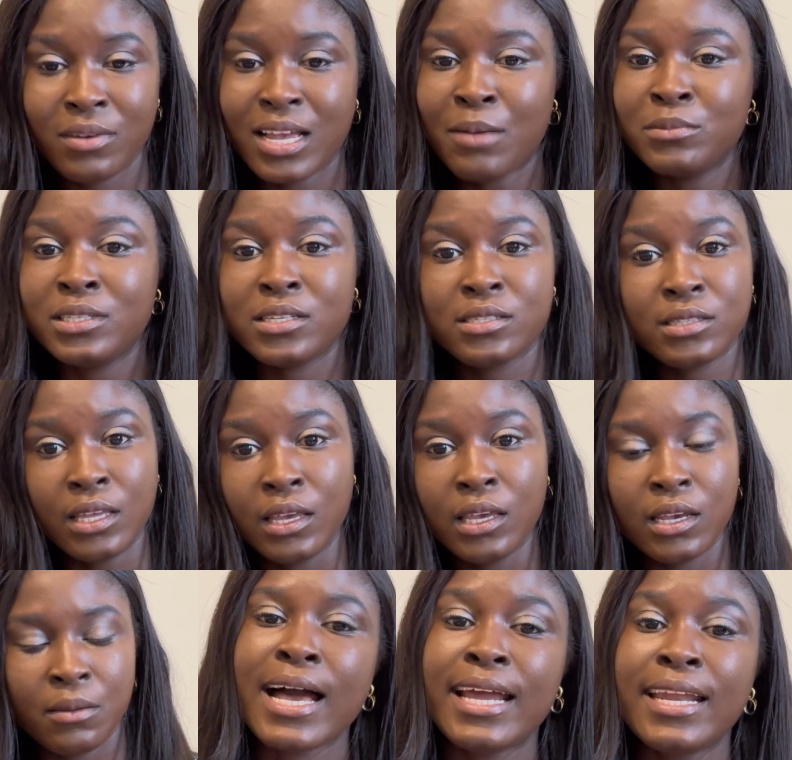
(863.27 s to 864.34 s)
I'm just
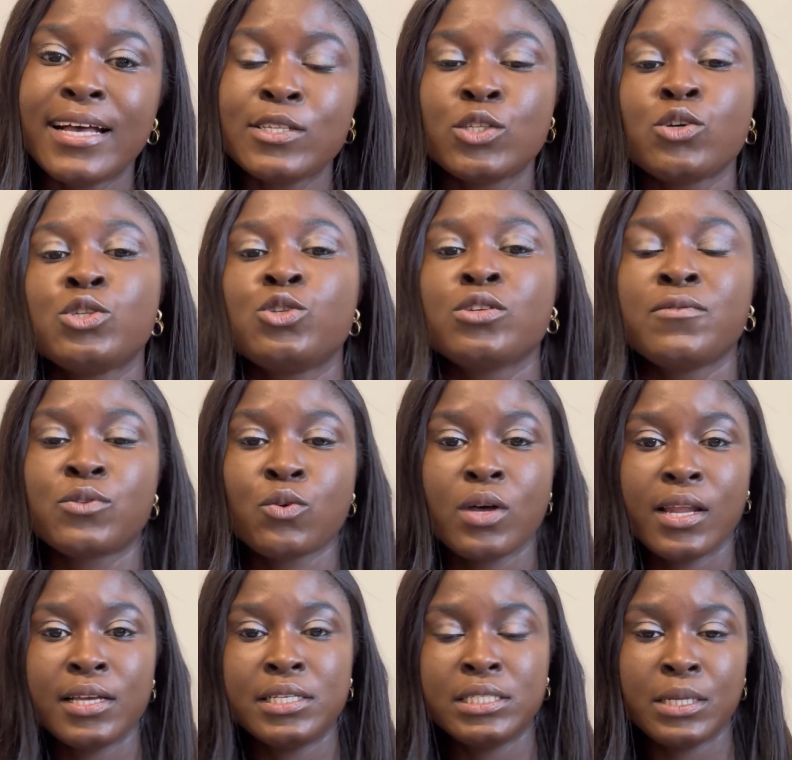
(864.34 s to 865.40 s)
thinking. Other sources of
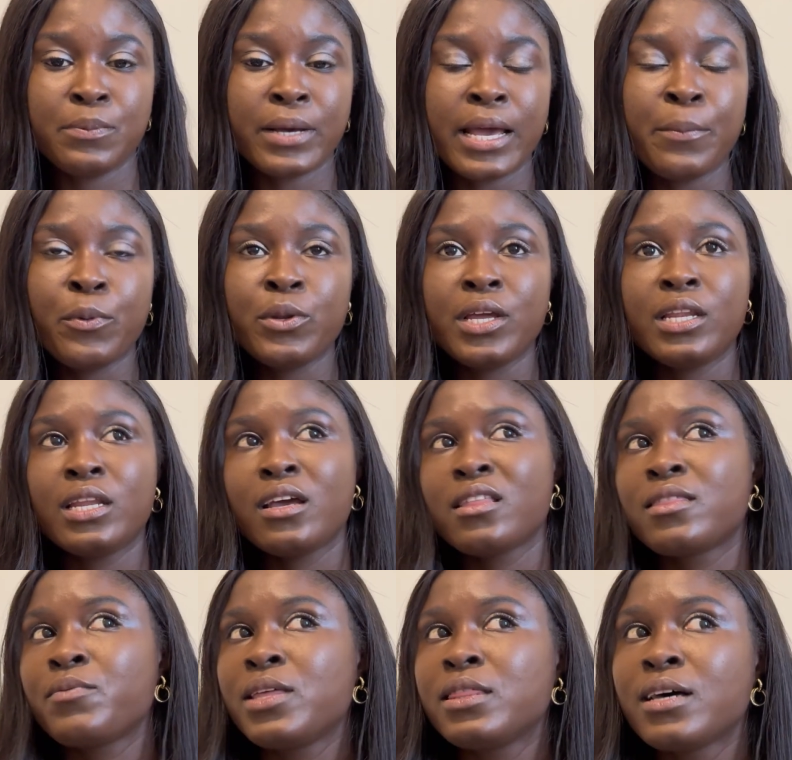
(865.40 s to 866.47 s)
scholarship, I put in there
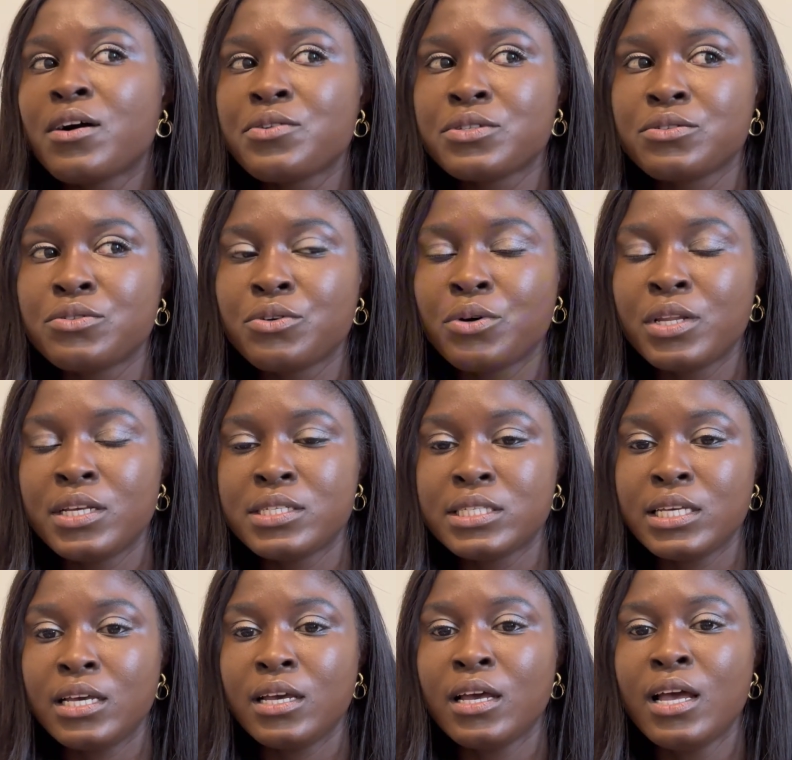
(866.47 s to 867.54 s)
$3,000.
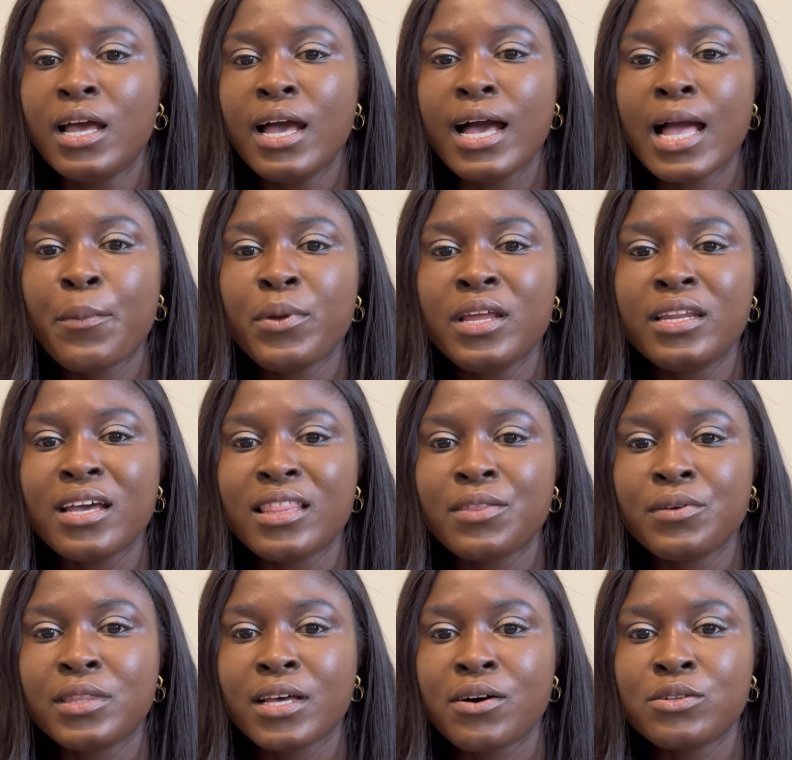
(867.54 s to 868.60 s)
Yeah, I put in there
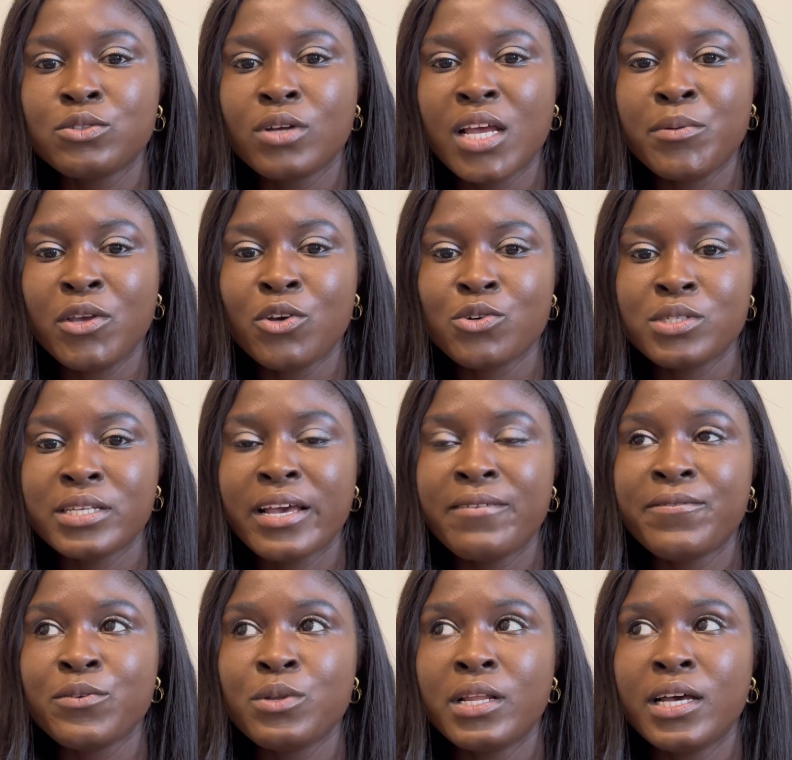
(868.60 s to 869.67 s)
$3,000 because I
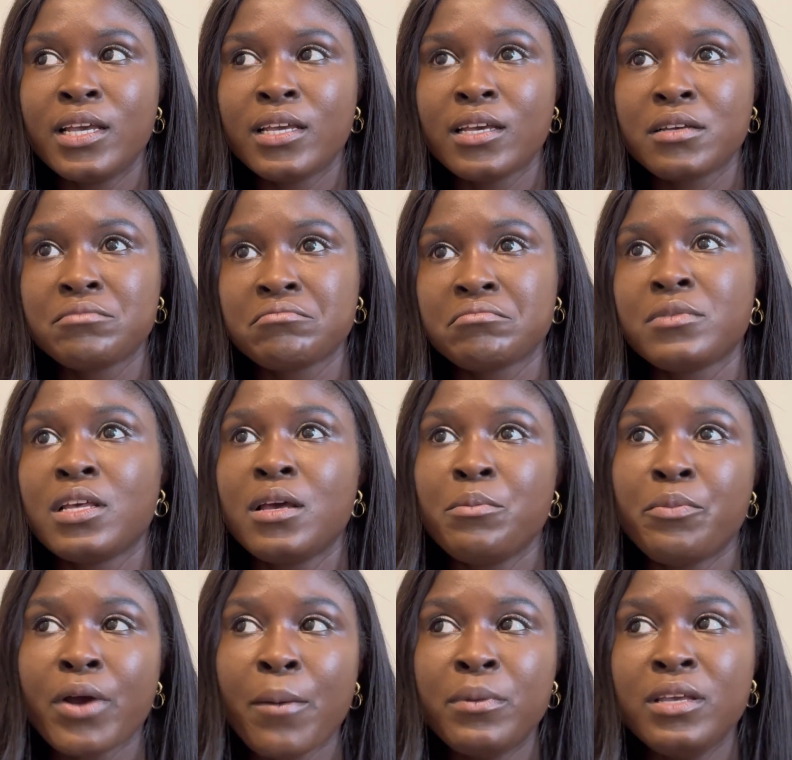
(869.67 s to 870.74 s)
feel like
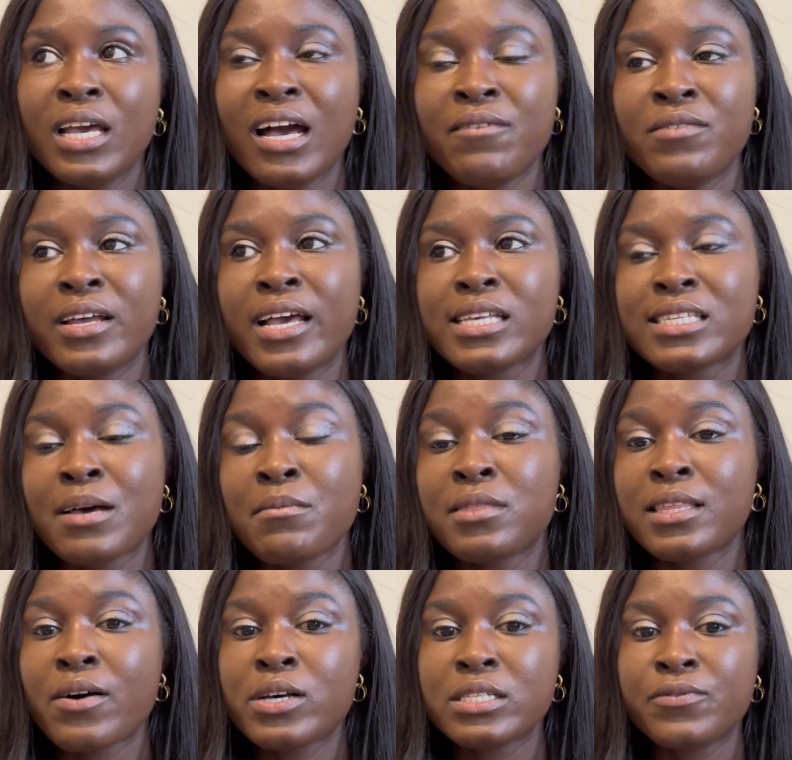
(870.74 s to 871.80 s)
probably you have like some
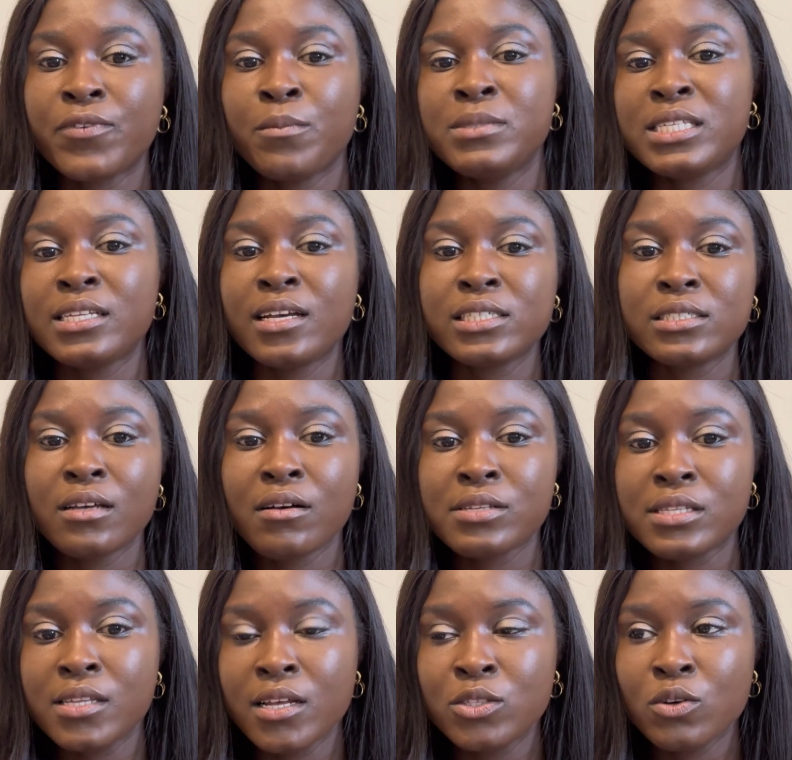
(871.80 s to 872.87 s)
1,000 from International
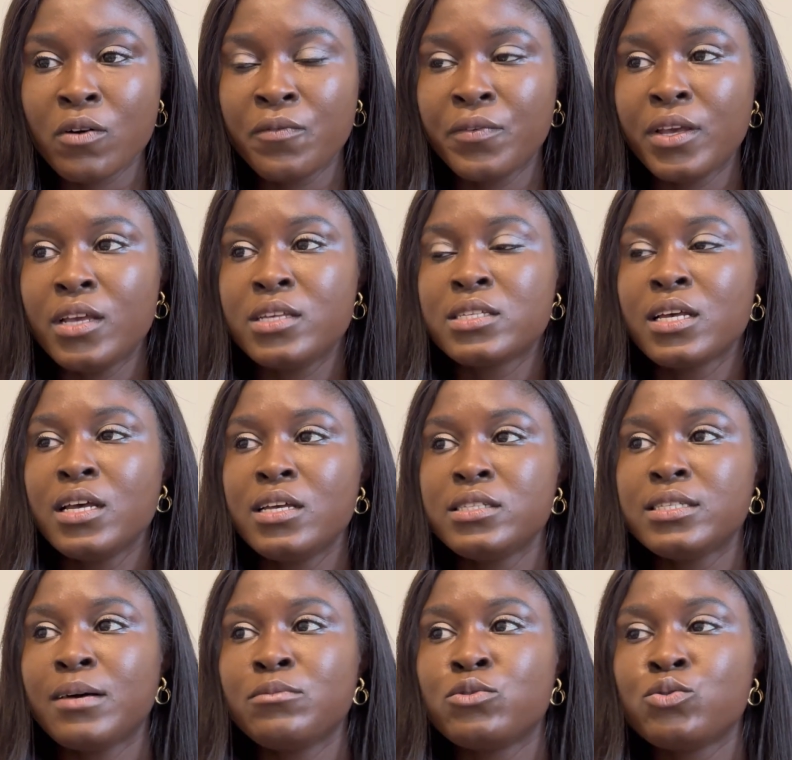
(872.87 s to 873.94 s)
Student Office,
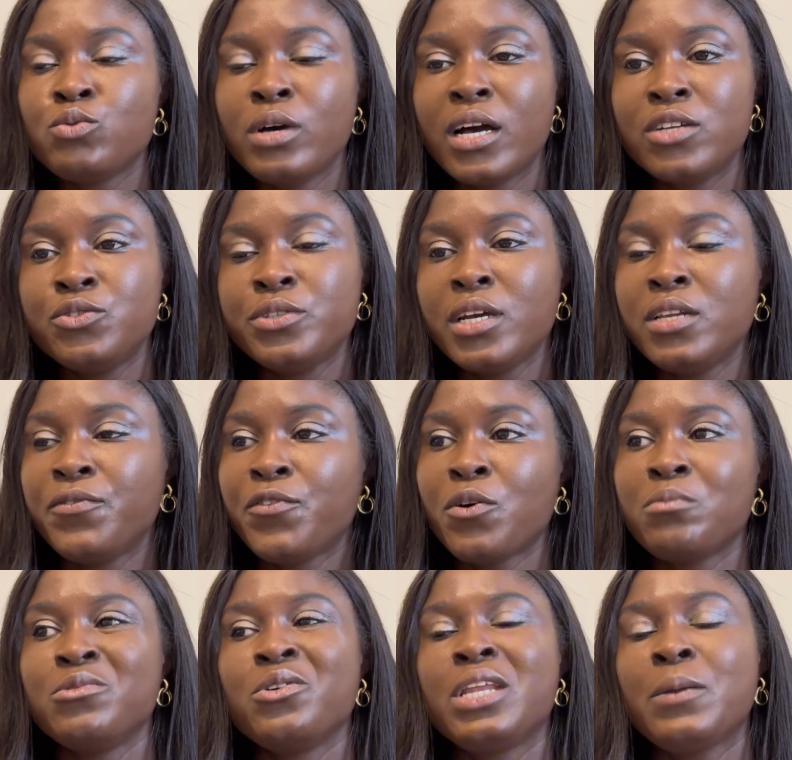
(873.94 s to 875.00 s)
some 200 from
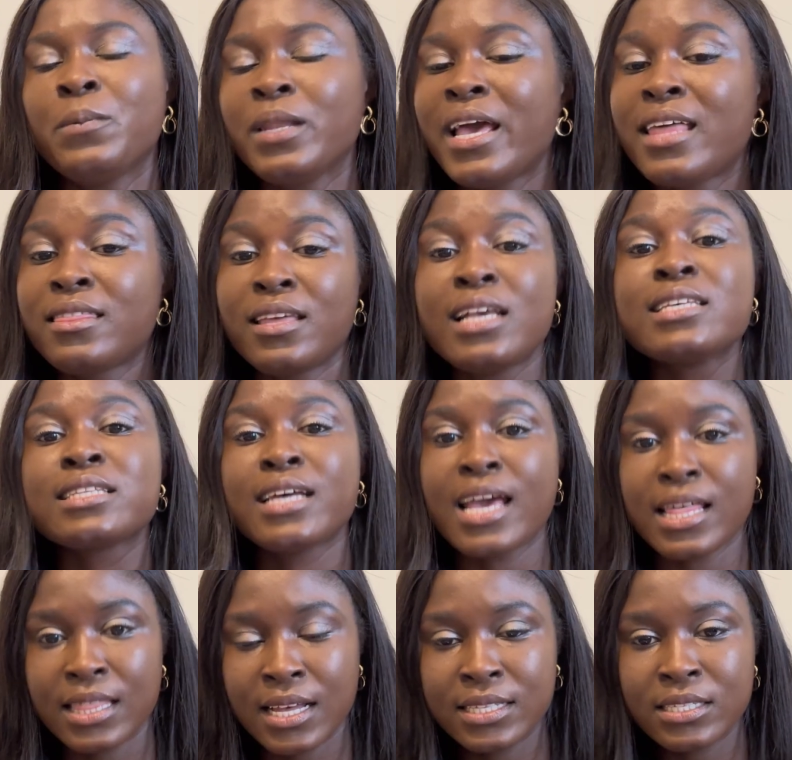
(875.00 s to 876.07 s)
your, like things like
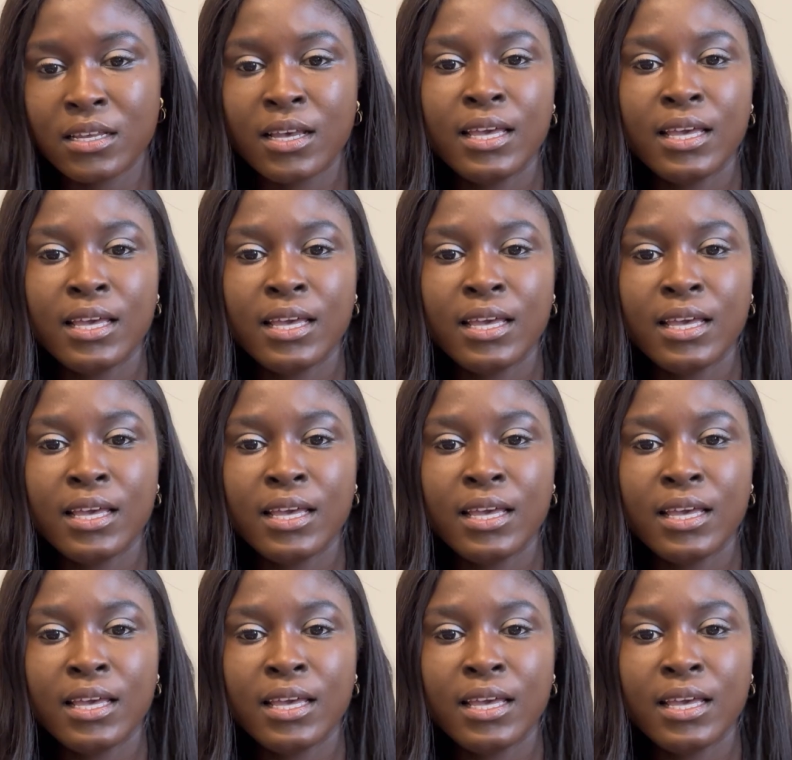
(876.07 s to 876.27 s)
that.